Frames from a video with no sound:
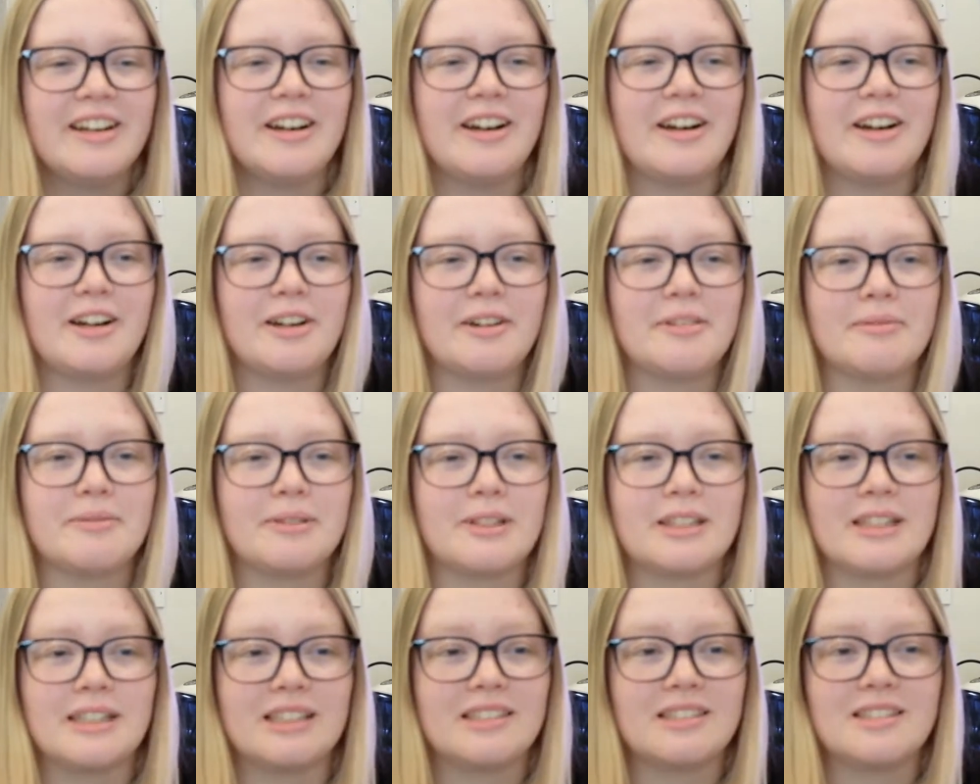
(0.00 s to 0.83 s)
And
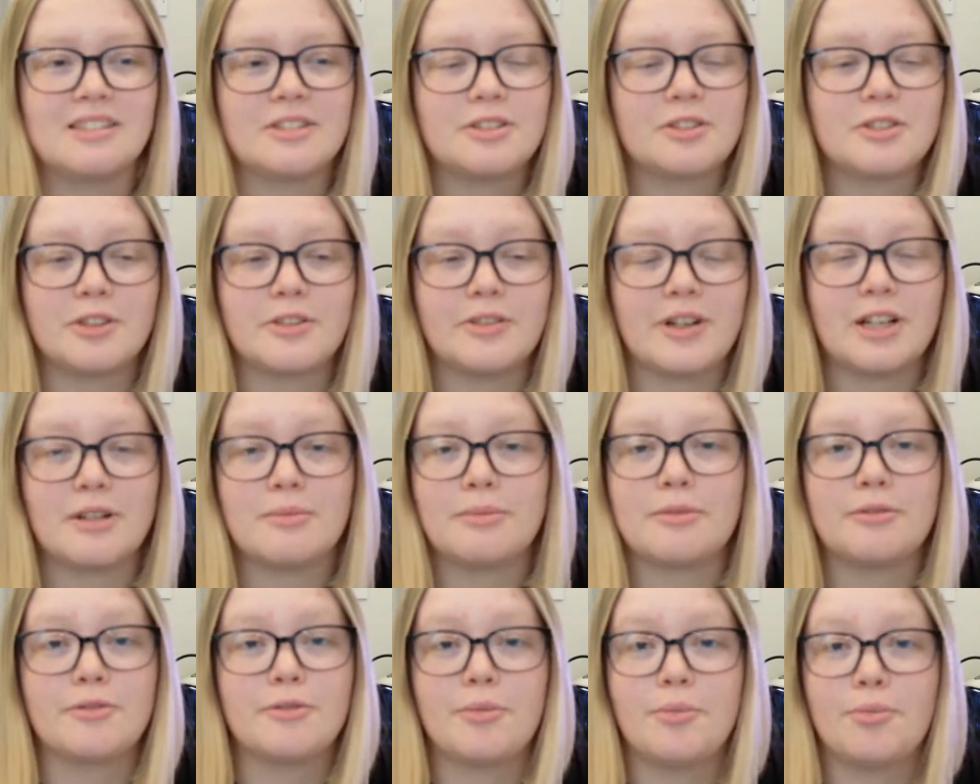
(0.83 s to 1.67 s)
I sort of had a
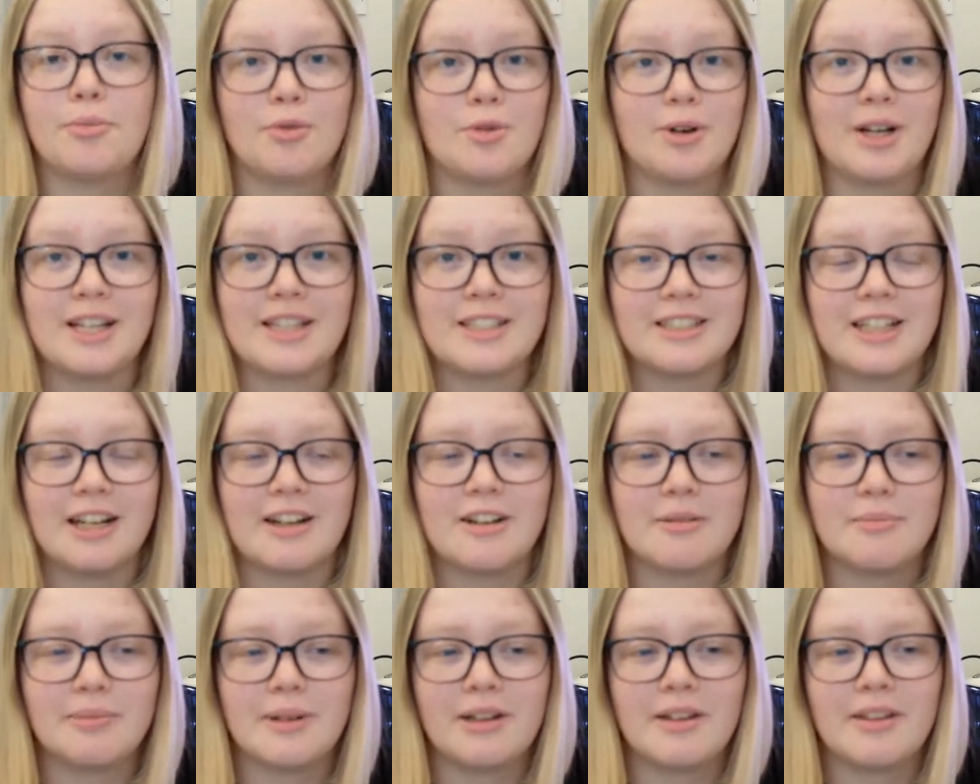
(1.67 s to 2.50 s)
bit of a
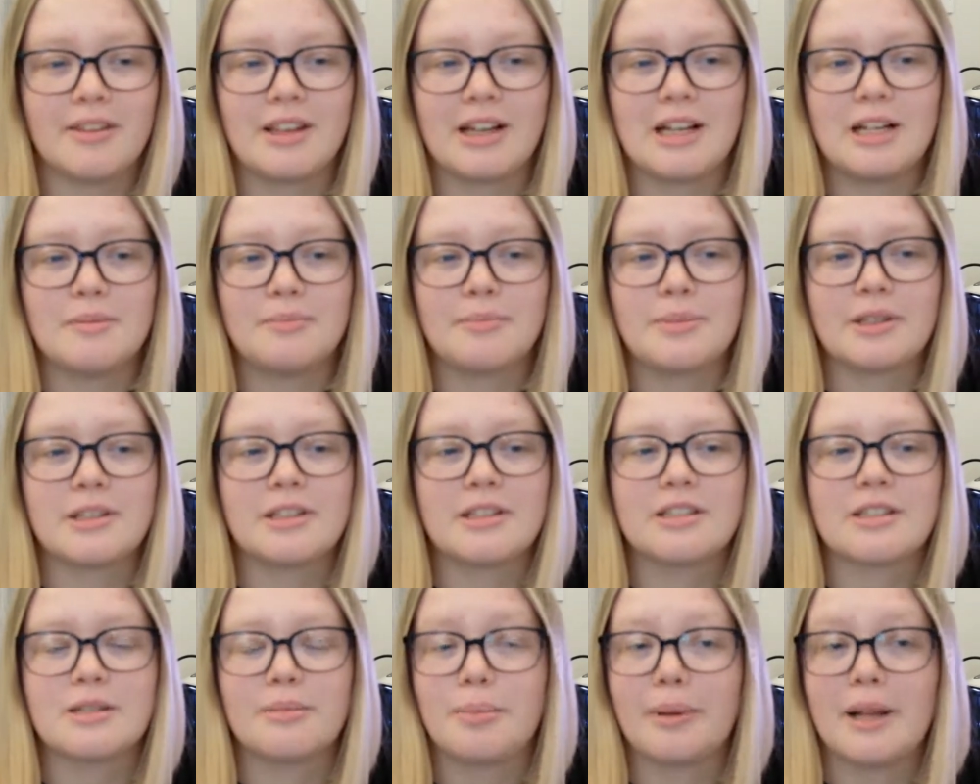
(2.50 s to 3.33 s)
breakdown about that
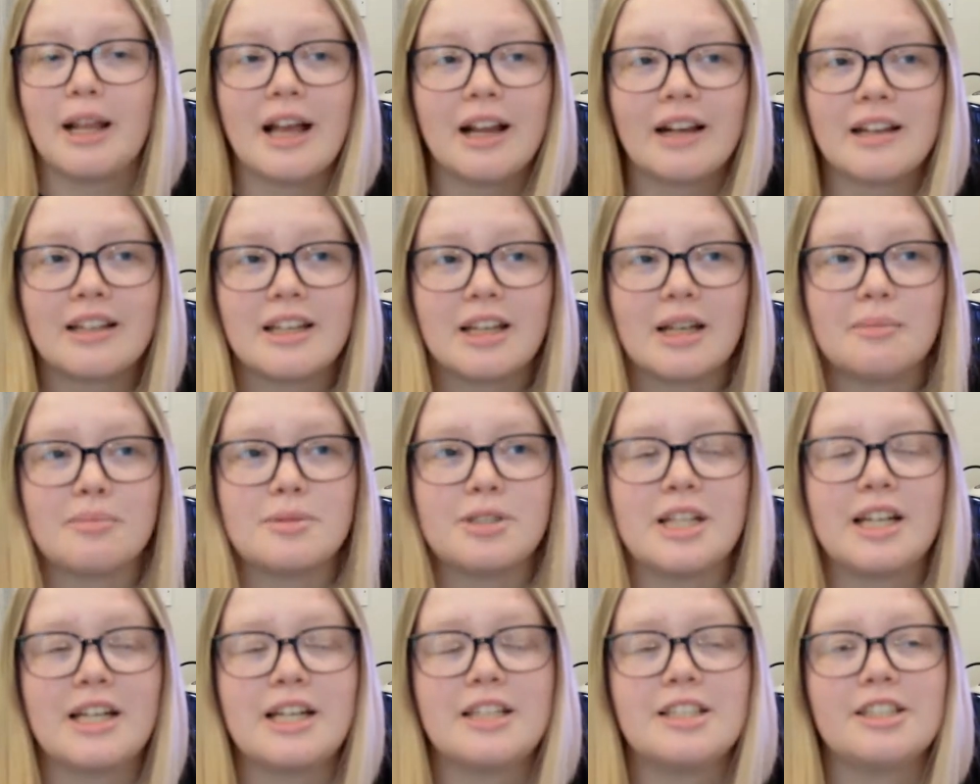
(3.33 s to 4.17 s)
because the plan kept
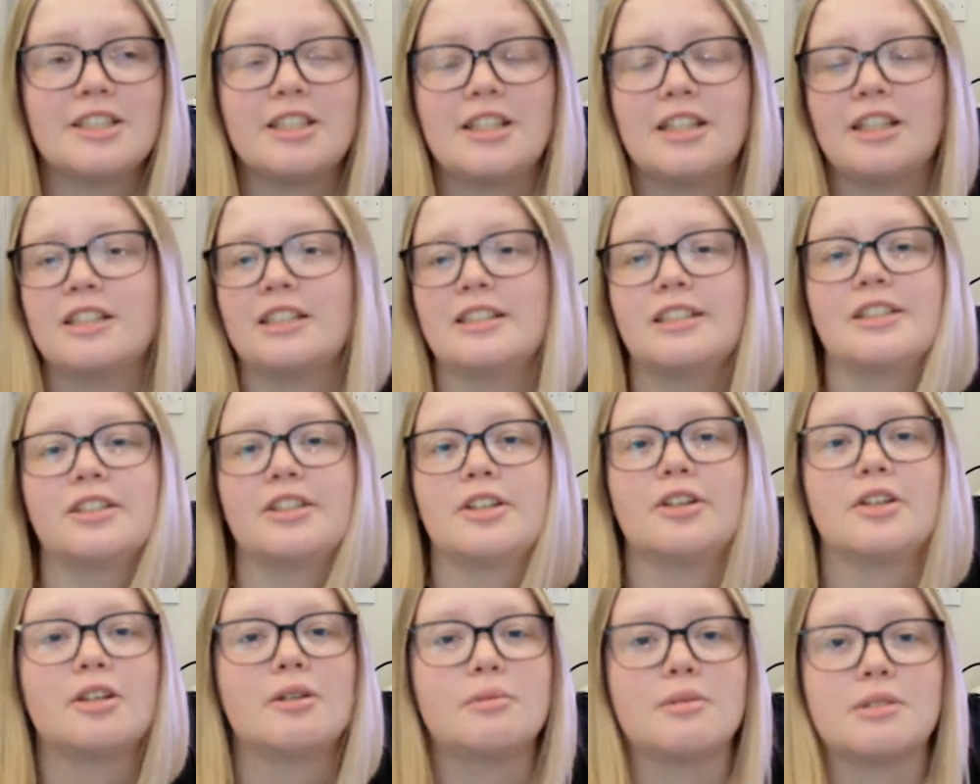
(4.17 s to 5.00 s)
changing. I didn't
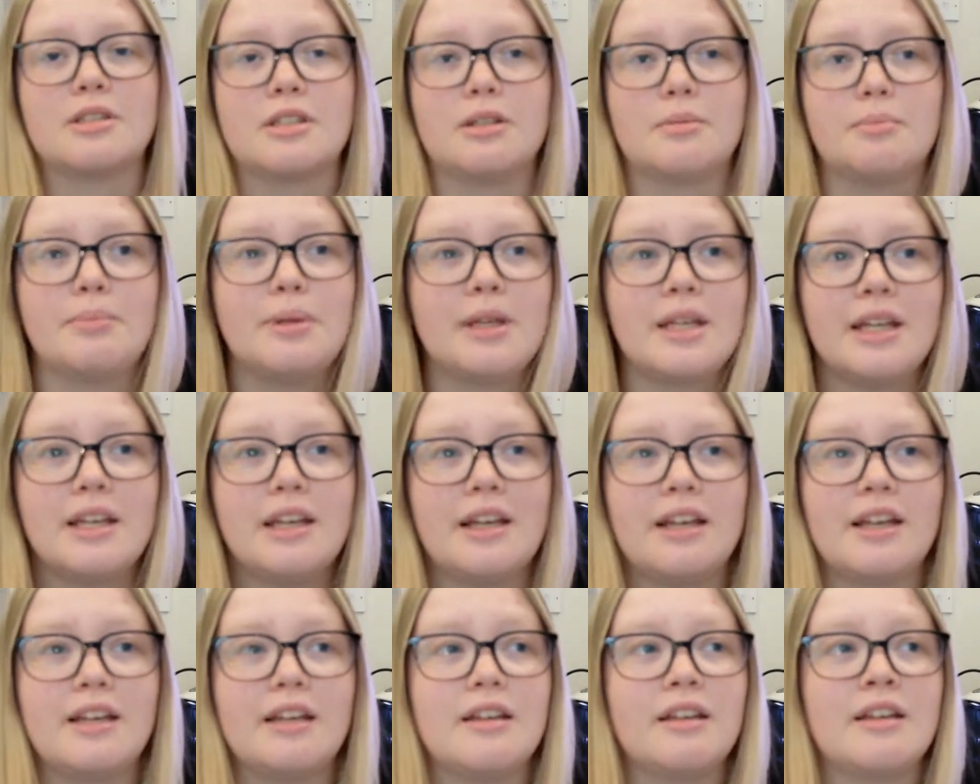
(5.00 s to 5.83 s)
know who was going to be
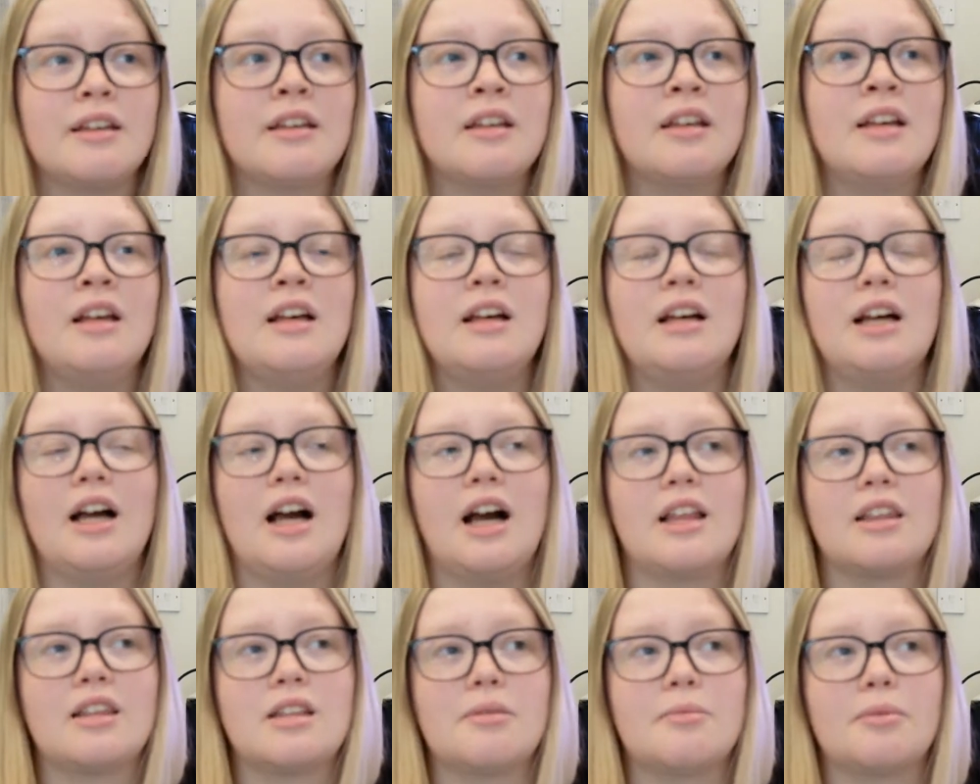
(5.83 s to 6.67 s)
here,
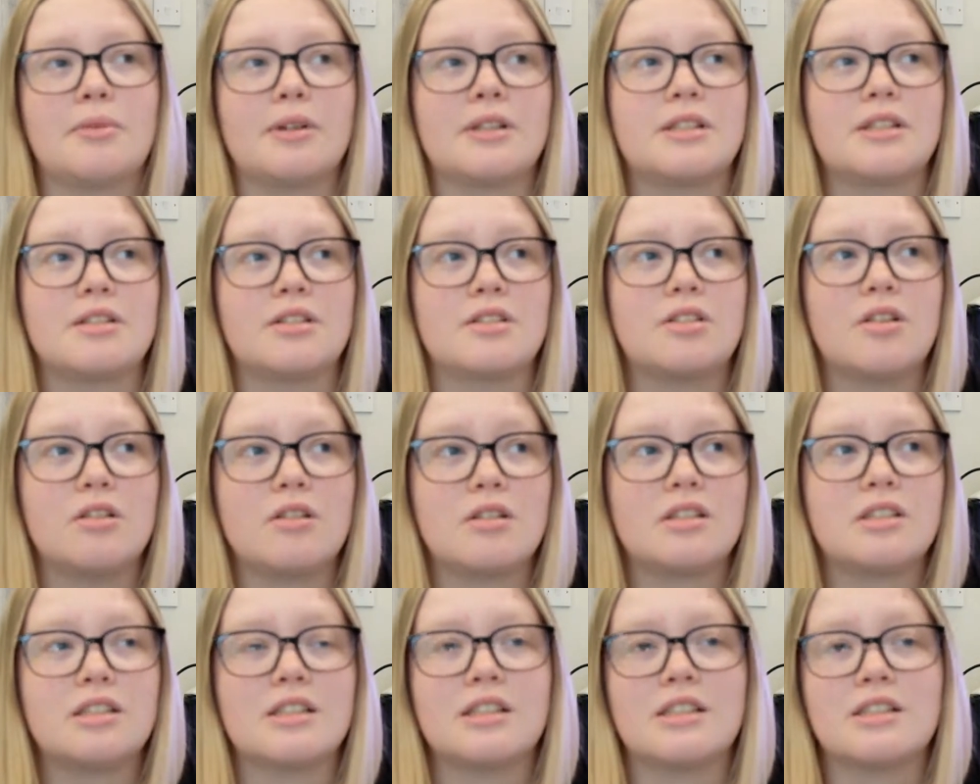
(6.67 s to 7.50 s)
and then we went to the
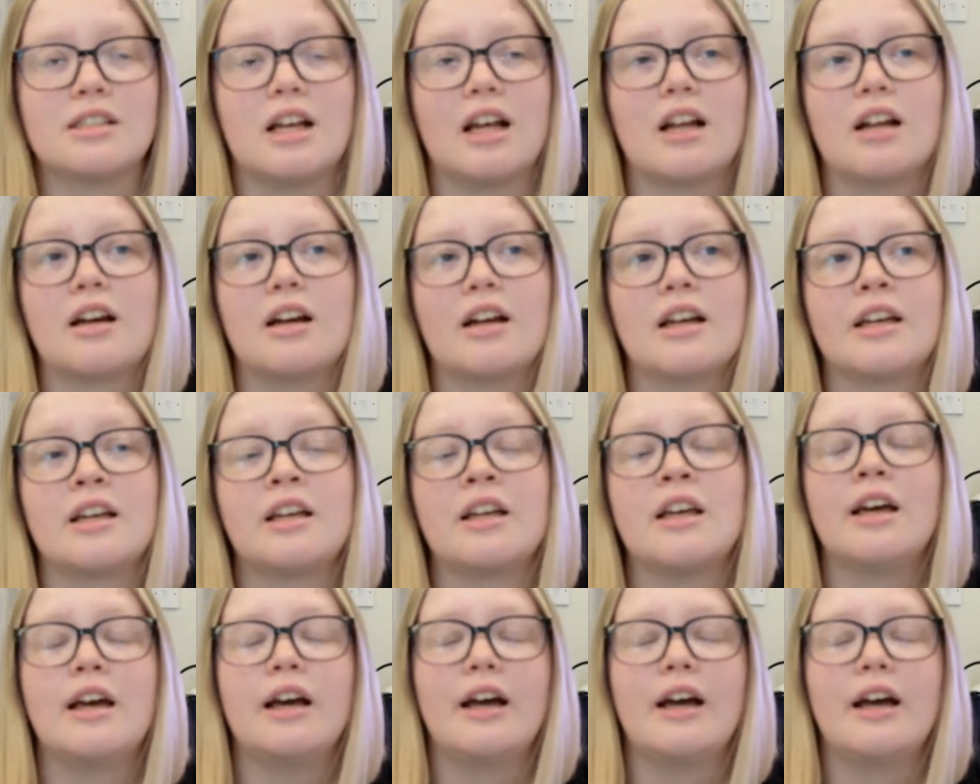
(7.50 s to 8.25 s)
doctors, and I